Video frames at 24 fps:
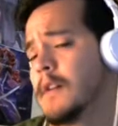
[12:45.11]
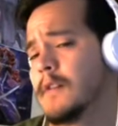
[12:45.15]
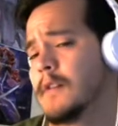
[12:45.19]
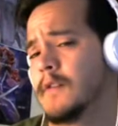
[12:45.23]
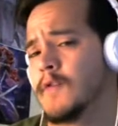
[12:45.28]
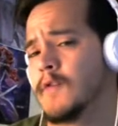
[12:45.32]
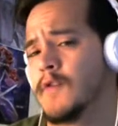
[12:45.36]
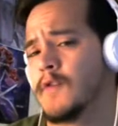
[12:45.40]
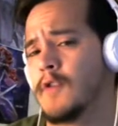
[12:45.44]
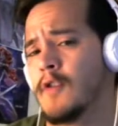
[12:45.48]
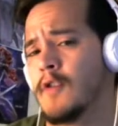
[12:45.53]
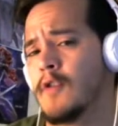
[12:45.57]

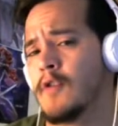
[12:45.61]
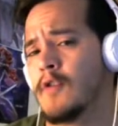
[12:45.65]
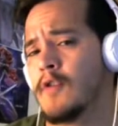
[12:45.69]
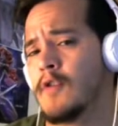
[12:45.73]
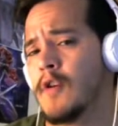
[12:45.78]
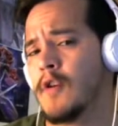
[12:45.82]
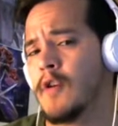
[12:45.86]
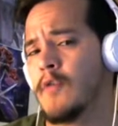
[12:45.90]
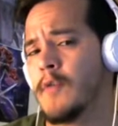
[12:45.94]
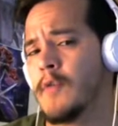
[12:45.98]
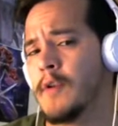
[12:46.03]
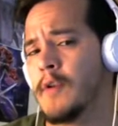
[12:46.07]
So
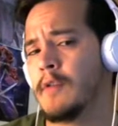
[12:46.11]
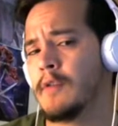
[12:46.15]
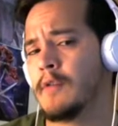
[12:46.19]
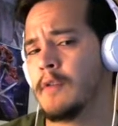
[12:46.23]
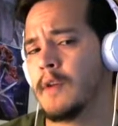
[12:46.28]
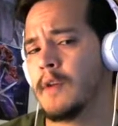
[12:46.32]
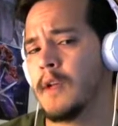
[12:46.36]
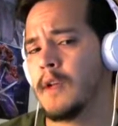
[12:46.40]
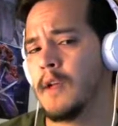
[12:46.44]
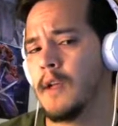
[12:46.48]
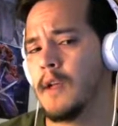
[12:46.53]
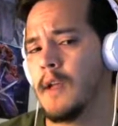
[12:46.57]
are we
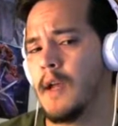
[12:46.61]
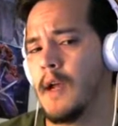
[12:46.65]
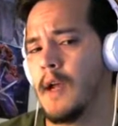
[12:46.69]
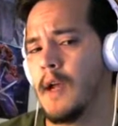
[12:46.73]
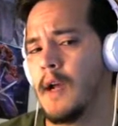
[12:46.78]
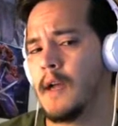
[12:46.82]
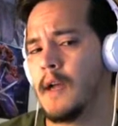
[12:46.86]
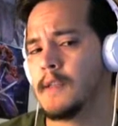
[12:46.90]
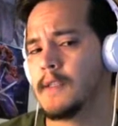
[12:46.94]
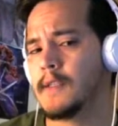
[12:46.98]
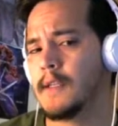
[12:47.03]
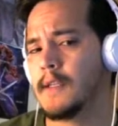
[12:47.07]
looking
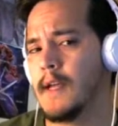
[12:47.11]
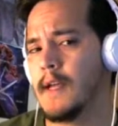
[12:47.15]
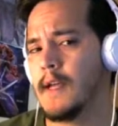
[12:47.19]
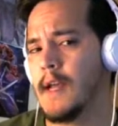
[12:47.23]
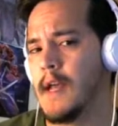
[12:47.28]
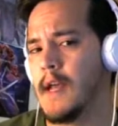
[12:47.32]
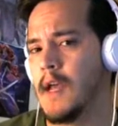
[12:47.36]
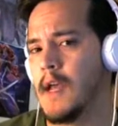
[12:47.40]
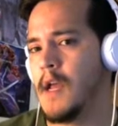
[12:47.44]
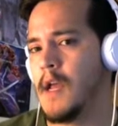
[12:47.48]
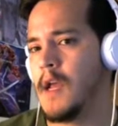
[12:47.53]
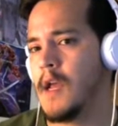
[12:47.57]
at
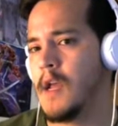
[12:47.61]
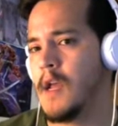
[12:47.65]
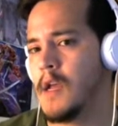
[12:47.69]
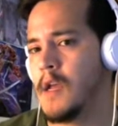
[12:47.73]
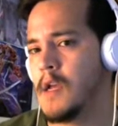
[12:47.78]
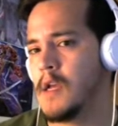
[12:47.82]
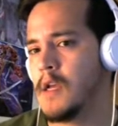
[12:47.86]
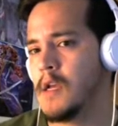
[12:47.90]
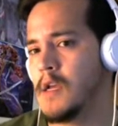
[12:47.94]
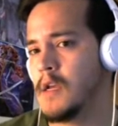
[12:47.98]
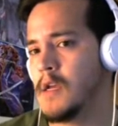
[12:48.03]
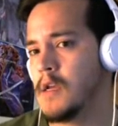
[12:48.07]

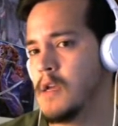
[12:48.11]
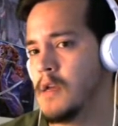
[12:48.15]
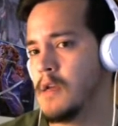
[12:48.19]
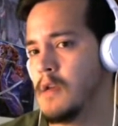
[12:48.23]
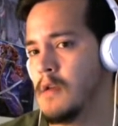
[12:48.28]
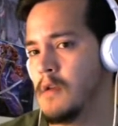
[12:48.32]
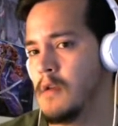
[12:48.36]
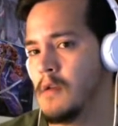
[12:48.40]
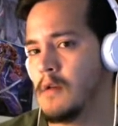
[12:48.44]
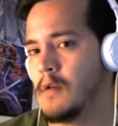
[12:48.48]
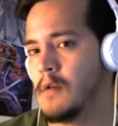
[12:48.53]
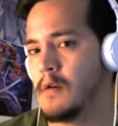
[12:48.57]
a
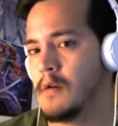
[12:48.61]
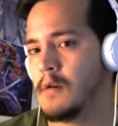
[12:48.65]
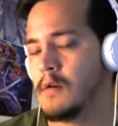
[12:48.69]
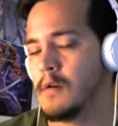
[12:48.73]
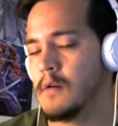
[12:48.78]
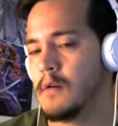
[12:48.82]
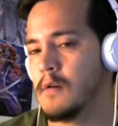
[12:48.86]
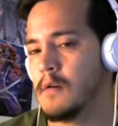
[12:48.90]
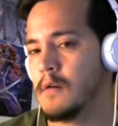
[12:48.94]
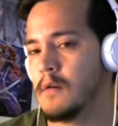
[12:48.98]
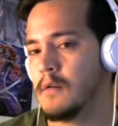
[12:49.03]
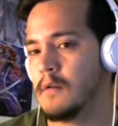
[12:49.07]

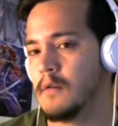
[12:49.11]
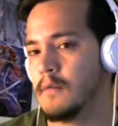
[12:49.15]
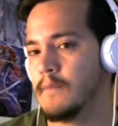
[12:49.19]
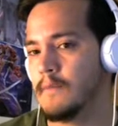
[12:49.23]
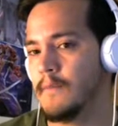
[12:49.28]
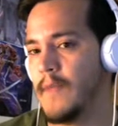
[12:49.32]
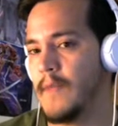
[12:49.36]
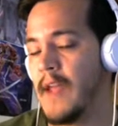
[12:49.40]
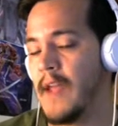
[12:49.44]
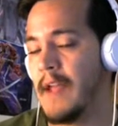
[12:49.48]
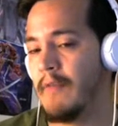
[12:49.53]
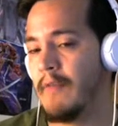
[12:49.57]
uh,
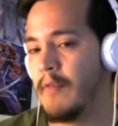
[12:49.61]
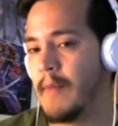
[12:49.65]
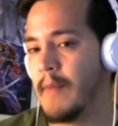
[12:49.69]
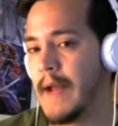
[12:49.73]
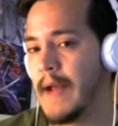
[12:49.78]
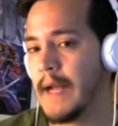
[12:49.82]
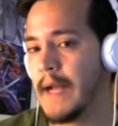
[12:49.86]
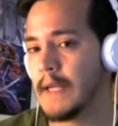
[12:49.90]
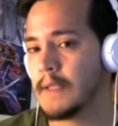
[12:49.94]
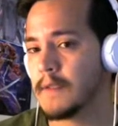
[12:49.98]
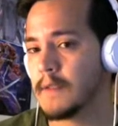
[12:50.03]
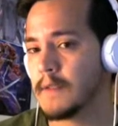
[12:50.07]

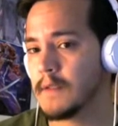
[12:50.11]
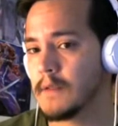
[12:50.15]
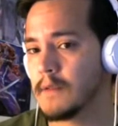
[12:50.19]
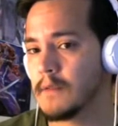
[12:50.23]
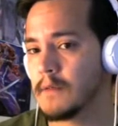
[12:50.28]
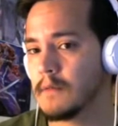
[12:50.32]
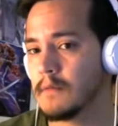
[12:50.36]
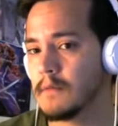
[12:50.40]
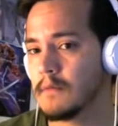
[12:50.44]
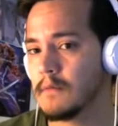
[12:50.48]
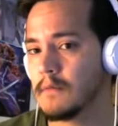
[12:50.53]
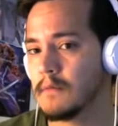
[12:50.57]

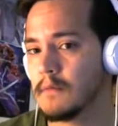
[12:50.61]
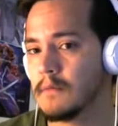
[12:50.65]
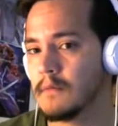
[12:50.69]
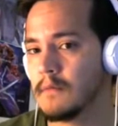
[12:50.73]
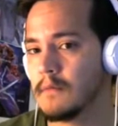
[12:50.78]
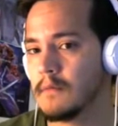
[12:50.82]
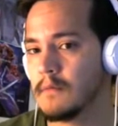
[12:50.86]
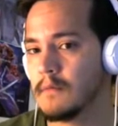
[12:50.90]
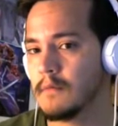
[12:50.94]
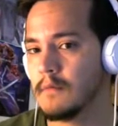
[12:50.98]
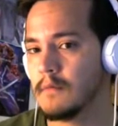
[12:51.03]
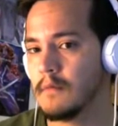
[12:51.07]
Avermax?
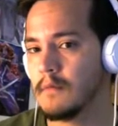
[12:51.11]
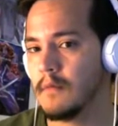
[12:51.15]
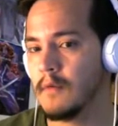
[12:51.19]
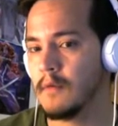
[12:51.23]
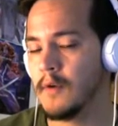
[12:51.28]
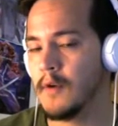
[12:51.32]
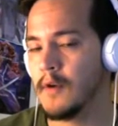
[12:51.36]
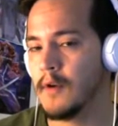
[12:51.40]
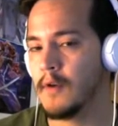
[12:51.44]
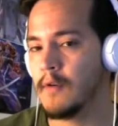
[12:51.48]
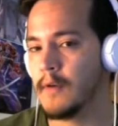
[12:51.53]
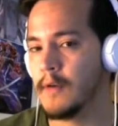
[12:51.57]
Or
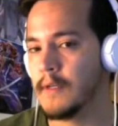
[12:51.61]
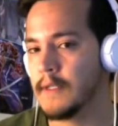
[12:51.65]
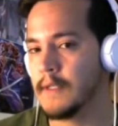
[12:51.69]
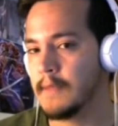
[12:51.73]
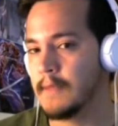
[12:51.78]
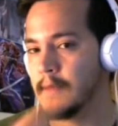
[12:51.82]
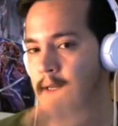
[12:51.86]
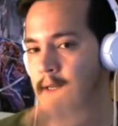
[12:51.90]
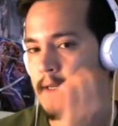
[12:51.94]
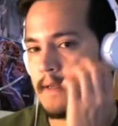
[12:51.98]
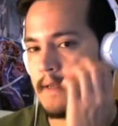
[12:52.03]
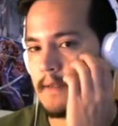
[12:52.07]
are you going
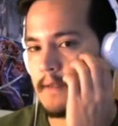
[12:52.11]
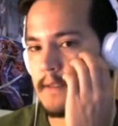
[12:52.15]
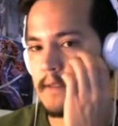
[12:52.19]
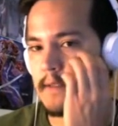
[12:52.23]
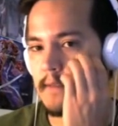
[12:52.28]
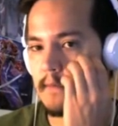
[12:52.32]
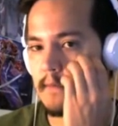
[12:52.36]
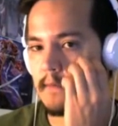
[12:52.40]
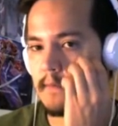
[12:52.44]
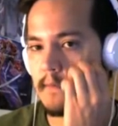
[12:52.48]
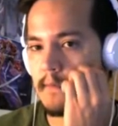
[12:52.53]
something else?